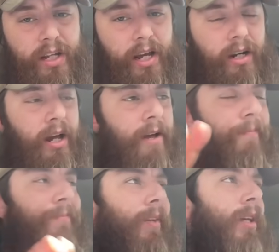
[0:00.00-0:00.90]
the internet
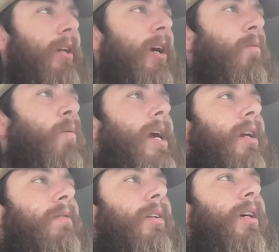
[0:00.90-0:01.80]
and they're
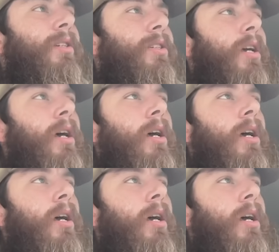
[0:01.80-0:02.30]
waiting for this